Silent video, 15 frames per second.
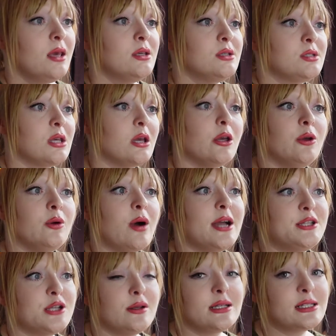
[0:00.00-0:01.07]
So I
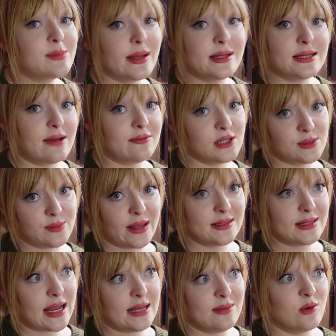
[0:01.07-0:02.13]
don't expect to have to spend
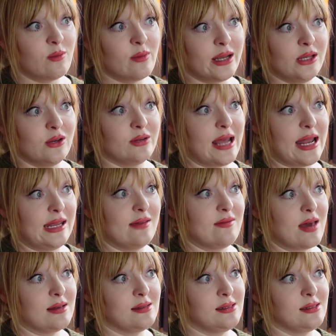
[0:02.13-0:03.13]
any more money on any of that